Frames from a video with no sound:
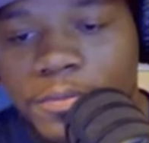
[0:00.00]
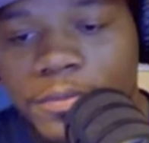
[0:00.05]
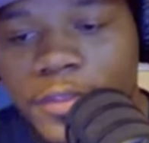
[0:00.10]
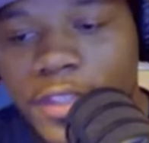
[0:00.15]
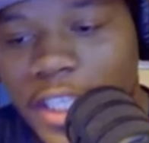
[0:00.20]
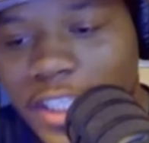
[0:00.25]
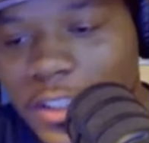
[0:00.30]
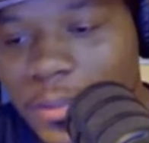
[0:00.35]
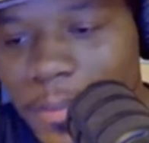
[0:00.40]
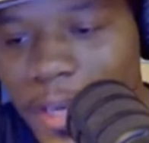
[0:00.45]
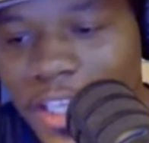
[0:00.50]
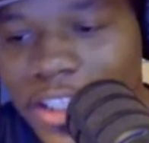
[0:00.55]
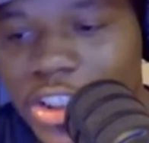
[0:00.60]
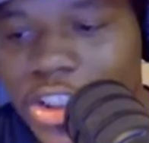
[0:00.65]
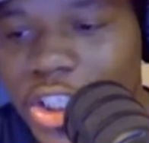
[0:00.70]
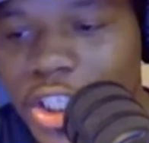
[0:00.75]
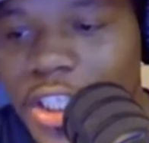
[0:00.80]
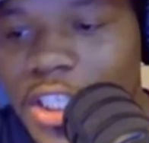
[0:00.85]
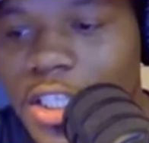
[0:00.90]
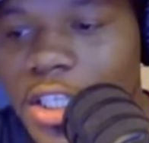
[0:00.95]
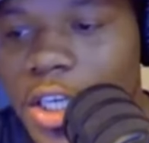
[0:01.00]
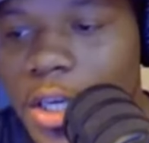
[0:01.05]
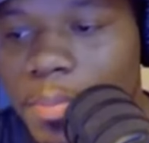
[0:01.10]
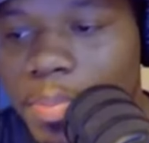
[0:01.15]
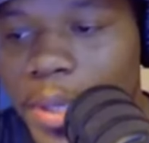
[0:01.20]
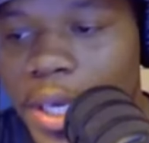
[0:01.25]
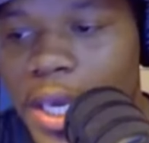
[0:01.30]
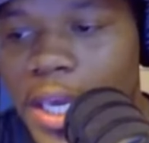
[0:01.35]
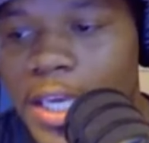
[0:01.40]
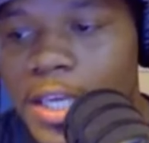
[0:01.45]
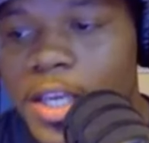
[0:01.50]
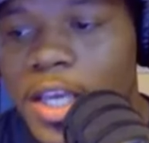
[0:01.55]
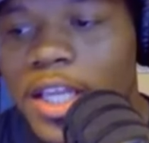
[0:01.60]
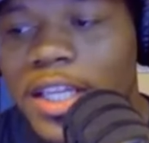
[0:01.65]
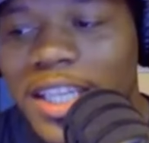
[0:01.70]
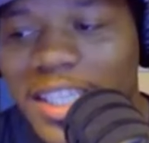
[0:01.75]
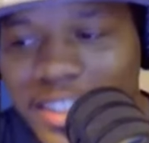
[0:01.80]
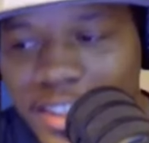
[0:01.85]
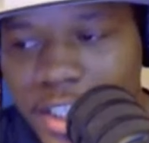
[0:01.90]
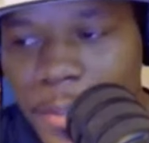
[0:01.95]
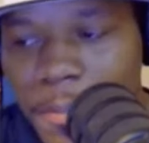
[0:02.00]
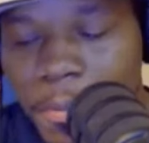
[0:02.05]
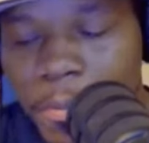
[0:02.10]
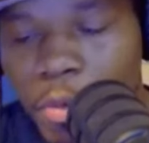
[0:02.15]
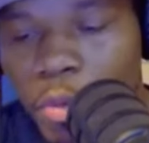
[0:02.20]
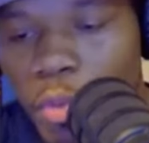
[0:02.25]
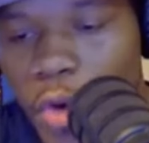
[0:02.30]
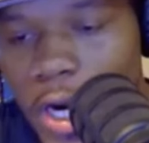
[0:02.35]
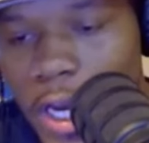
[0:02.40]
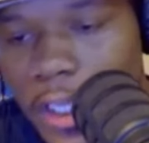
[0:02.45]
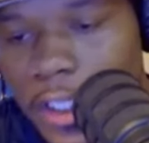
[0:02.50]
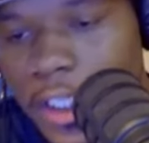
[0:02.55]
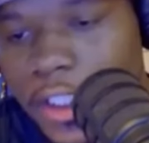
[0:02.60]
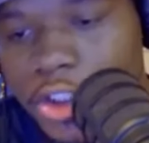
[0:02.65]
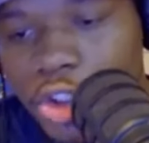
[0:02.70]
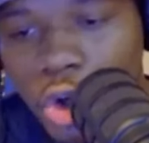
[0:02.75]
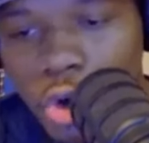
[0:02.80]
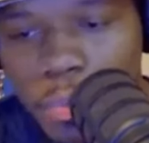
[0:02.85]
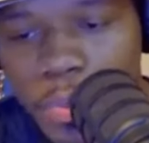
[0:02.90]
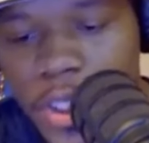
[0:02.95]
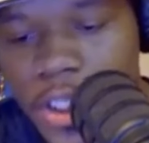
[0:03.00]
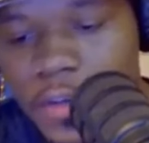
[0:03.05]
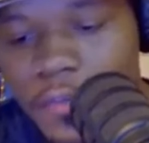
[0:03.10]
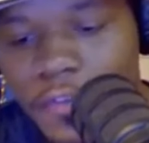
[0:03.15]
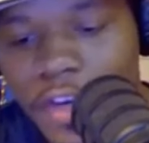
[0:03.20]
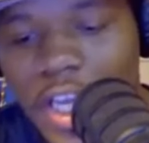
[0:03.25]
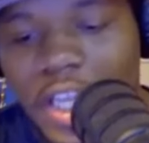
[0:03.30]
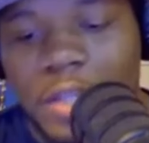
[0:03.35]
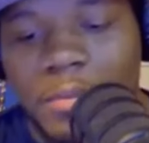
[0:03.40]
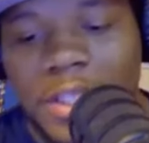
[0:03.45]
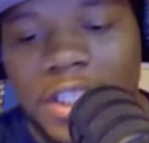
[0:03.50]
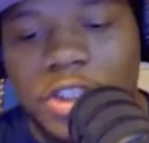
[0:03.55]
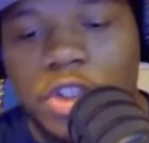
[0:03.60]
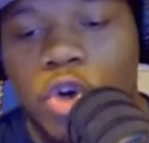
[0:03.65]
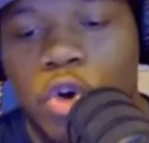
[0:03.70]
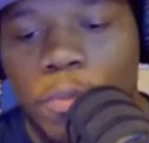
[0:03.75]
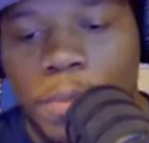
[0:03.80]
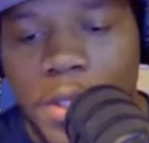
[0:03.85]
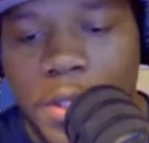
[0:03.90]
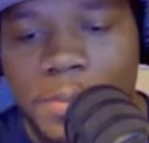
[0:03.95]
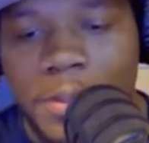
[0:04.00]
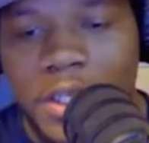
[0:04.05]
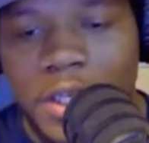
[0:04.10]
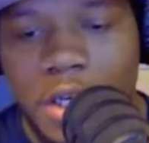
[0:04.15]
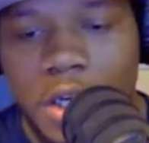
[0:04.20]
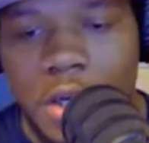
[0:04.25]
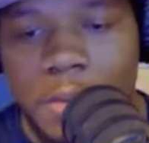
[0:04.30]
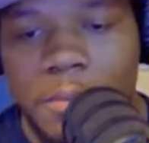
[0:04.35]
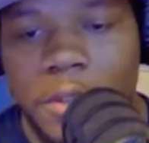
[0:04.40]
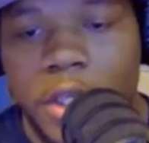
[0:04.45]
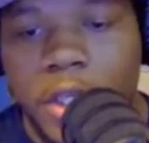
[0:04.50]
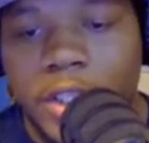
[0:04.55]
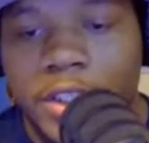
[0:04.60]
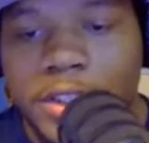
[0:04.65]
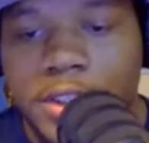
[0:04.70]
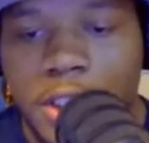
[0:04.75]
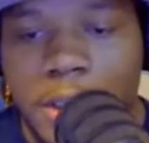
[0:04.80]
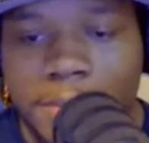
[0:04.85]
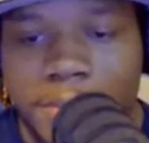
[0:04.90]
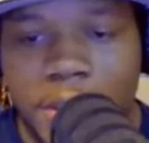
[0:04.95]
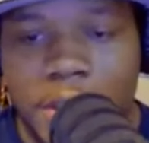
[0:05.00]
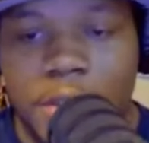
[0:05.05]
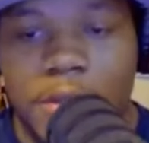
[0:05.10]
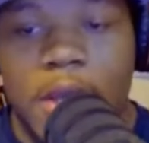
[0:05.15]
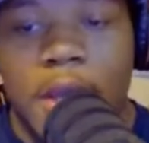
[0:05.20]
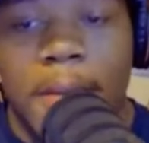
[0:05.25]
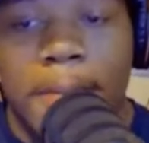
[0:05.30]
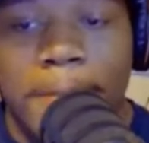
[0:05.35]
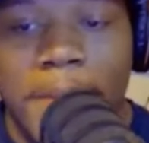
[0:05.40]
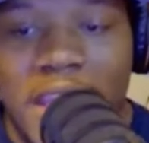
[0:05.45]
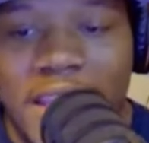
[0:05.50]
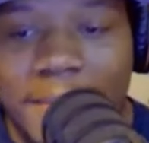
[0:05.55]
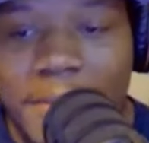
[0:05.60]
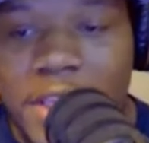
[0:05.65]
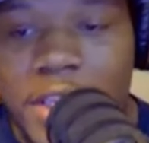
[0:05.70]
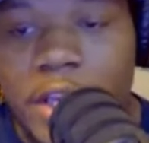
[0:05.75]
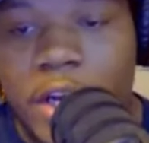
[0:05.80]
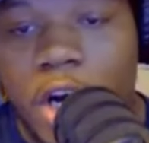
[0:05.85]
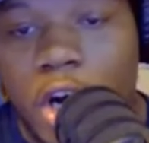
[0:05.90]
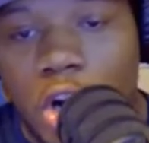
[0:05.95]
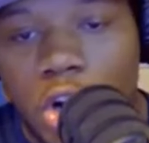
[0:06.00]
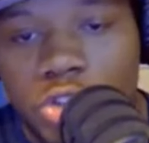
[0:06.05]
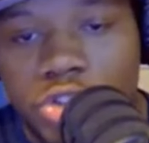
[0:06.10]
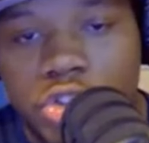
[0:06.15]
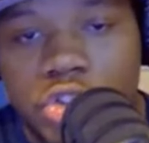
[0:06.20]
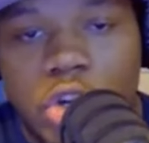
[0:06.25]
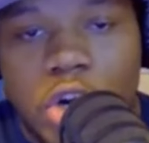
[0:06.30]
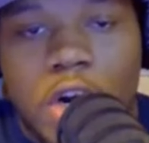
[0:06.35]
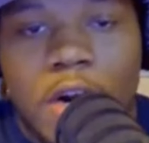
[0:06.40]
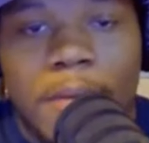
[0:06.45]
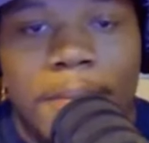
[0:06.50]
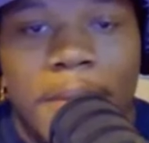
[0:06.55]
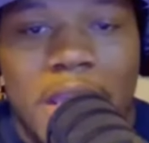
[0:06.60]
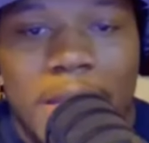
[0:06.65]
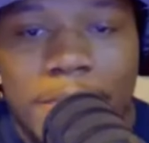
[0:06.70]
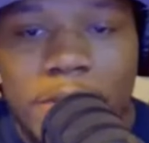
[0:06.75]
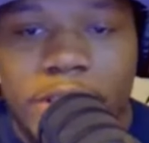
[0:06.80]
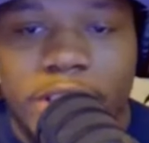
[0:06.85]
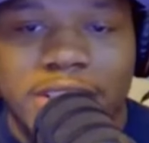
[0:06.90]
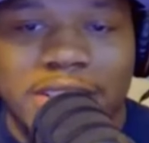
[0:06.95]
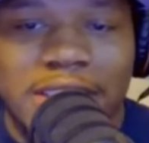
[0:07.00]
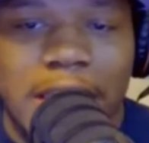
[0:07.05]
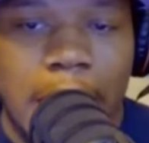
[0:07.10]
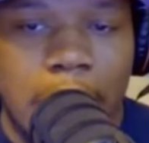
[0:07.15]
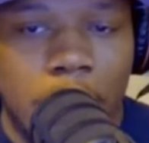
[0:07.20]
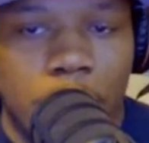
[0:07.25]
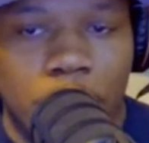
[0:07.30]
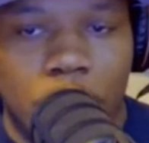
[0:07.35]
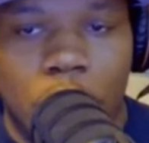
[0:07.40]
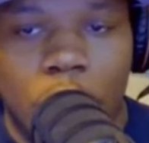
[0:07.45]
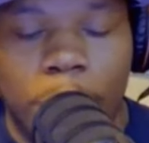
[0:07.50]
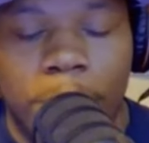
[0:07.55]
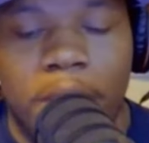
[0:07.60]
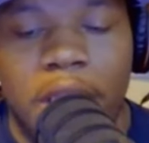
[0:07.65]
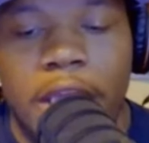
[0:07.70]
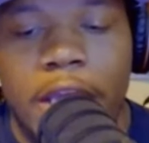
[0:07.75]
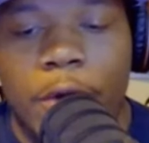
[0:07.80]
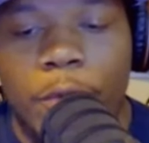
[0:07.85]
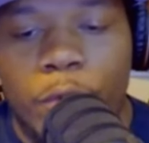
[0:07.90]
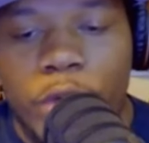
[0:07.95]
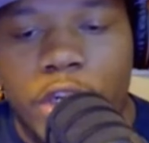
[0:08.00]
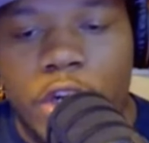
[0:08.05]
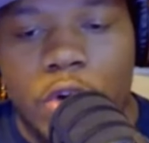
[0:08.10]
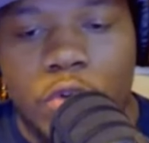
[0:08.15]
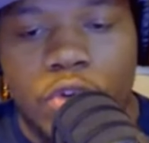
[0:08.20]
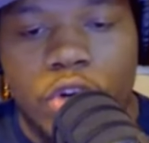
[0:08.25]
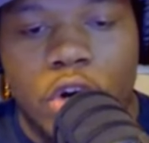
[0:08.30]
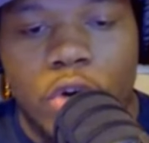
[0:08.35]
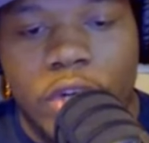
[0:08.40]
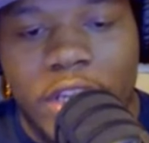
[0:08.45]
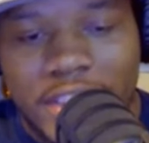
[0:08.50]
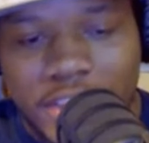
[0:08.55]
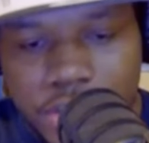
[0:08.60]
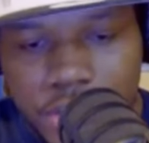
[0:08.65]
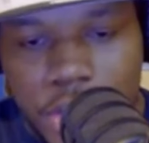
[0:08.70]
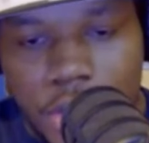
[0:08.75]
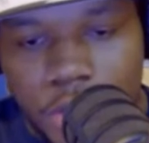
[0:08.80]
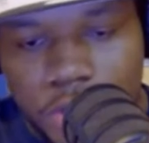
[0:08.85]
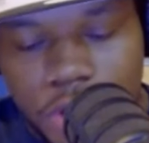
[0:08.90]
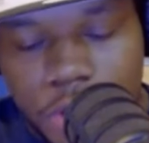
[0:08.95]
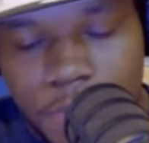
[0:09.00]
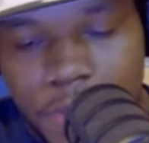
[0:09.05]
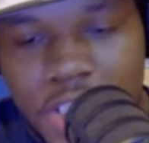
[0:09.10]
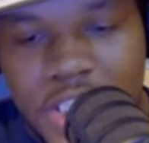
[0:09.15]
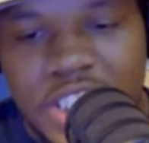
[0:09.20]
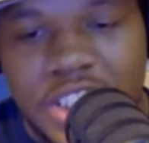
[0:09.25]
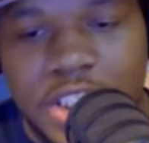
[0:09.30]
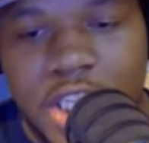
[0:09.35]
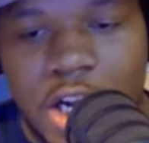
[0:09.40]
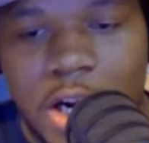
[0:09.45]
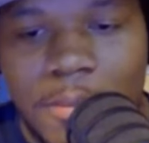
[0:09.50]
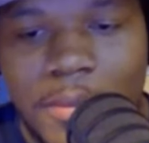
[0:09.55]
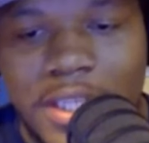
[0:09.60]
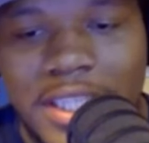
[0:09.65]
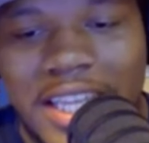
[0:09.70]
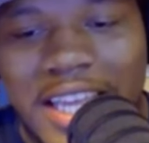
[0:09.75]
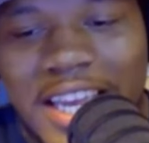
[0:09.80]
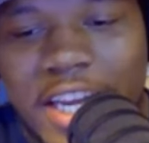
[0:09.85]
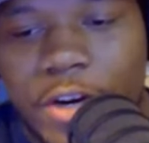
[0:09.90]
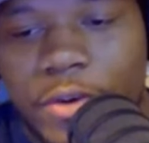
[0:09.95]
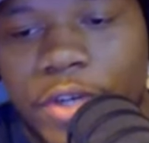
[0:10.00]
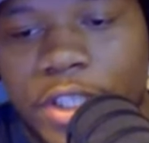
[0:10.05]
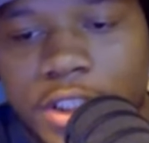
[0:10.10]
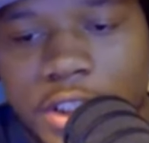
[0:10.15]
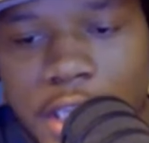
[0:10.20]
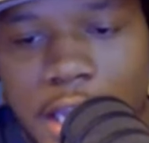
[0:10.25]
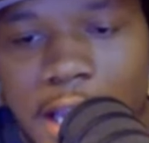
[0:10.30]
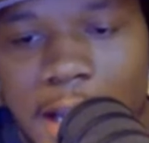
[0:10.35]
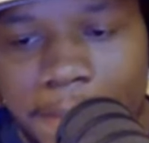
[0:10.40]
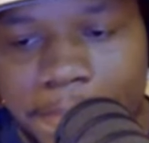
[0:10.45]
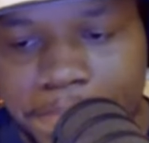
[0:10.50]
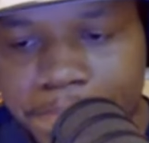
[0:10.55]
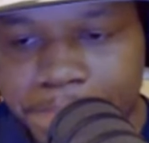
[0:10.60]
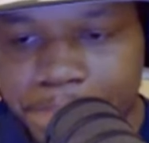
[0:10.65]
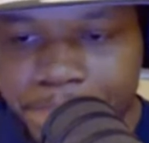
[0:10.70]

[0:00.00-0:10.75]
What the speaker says: Let's make sure he get paid. Let's keep him around. Let's hope he develop. Let's hope he become something, maybe an all-star, maybe a solid role player. We don't know. That's still to be determined later in time.